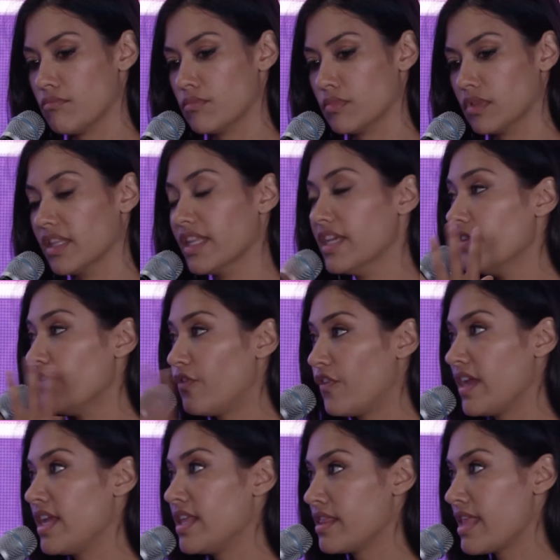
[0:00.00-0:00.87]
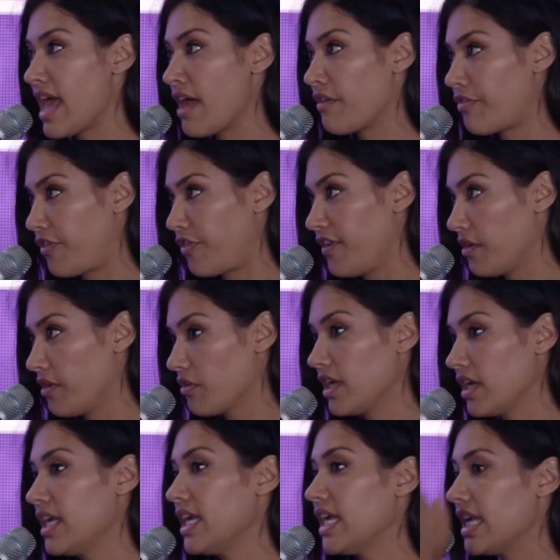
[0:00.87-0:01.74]
live in that
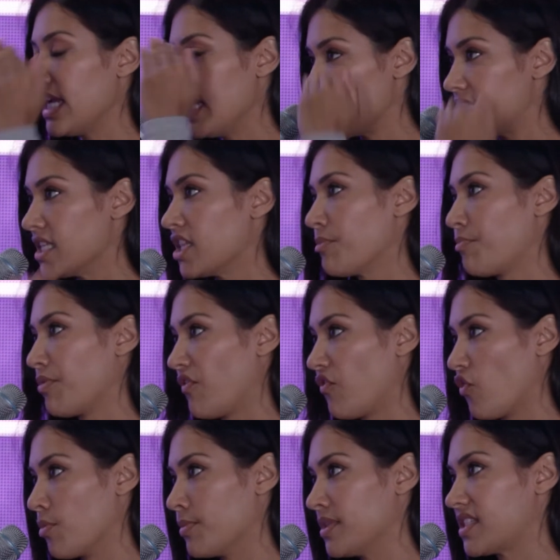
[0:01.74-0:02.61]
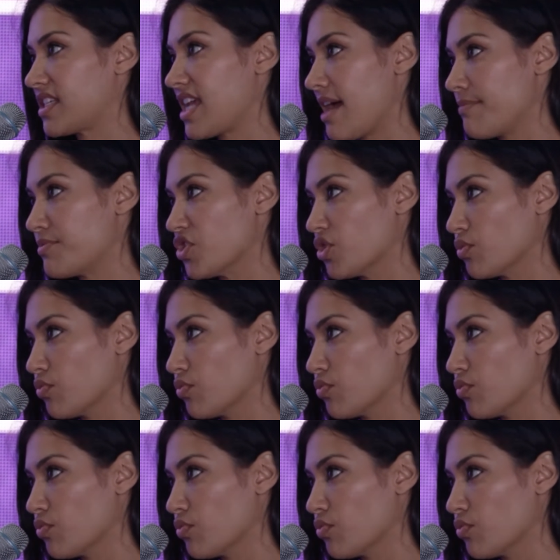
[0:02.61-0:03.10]
theory is in the performance capture